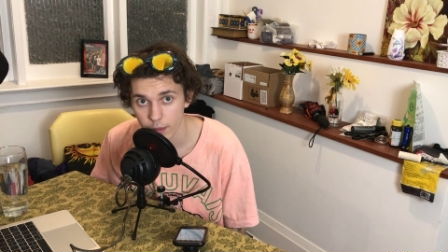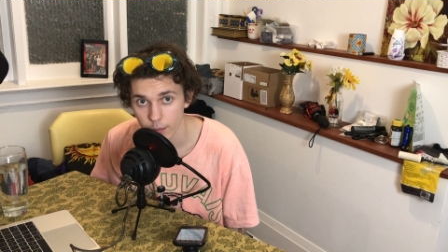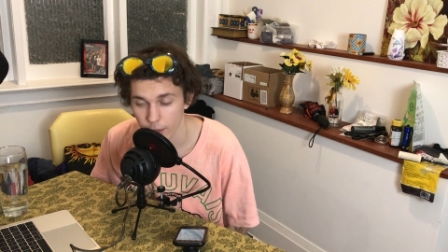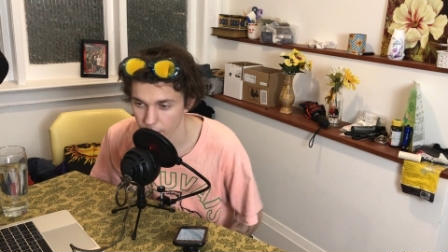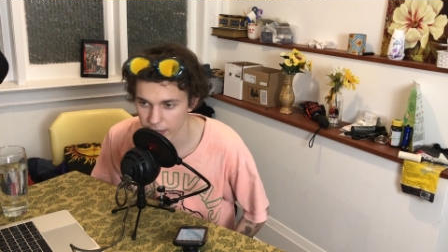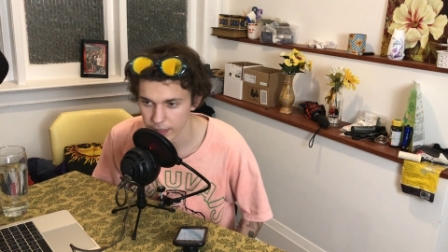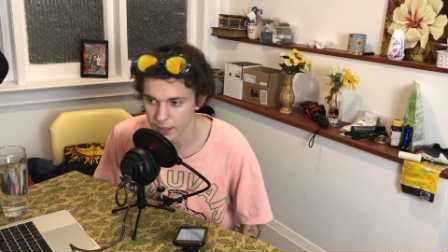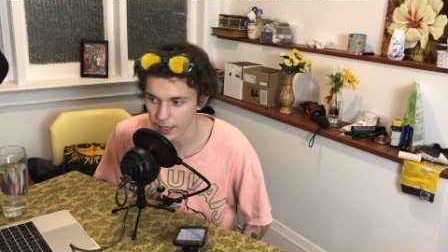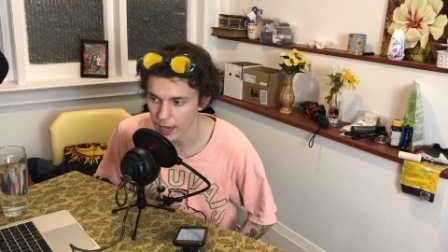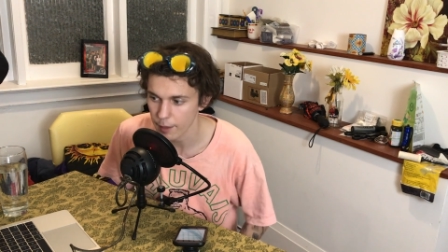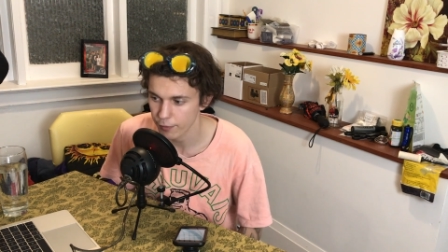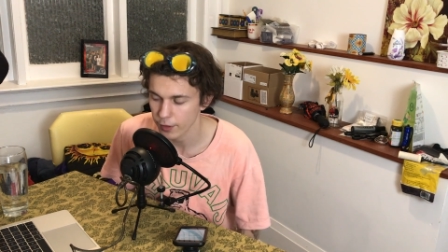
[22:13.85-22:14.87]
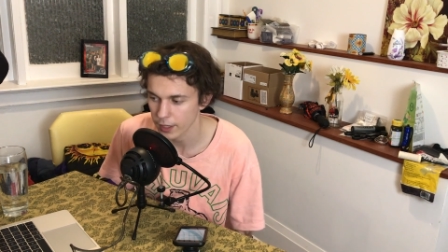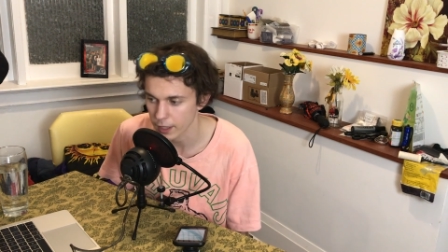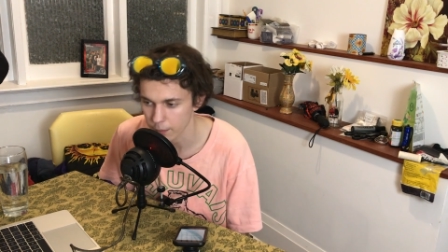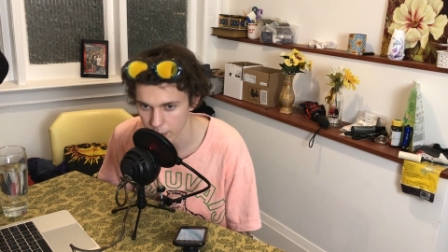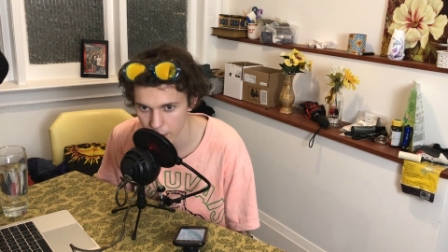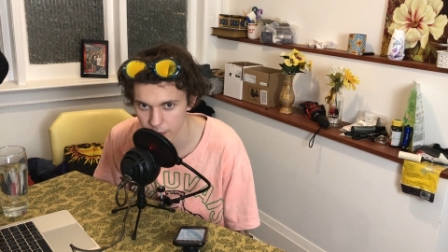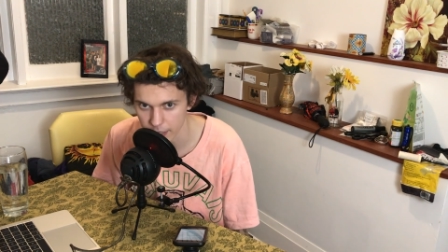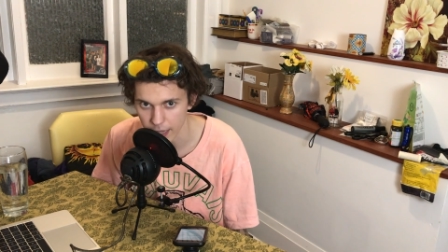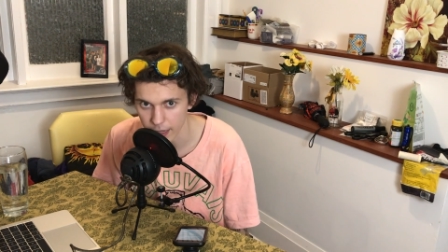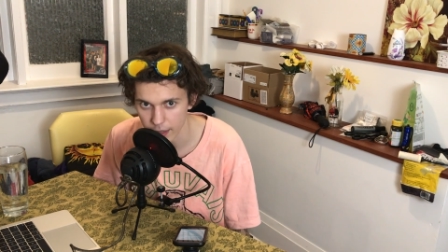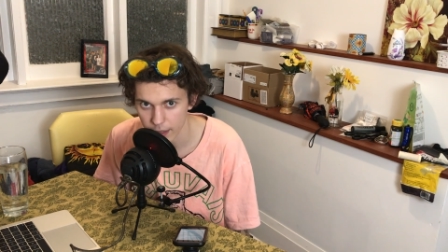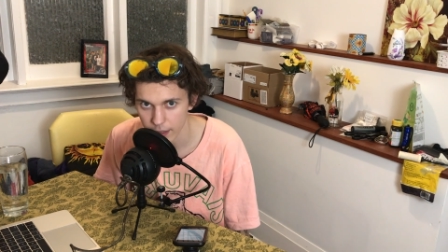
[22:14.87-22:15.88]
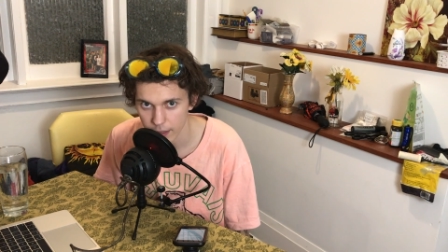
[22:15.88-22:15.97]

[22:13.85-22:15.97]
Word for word: But you're acting like I'm fucking up your day.